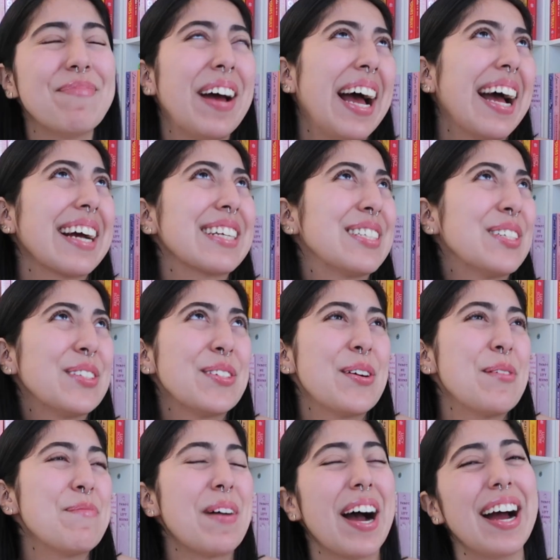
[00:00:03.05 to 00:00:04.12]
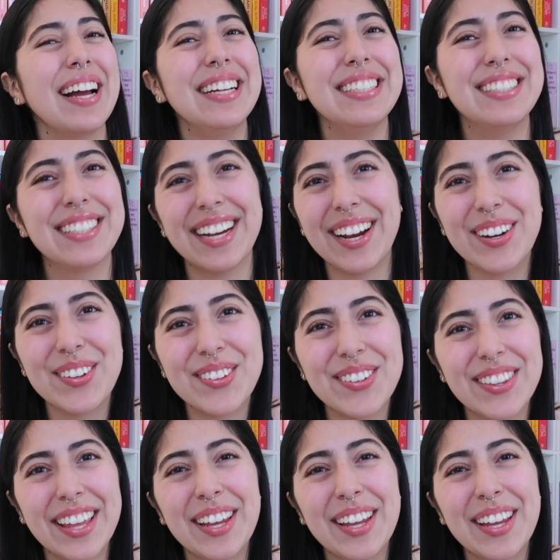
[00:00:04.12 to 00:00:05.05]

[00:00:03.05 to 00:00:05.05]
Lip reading: back to my channel.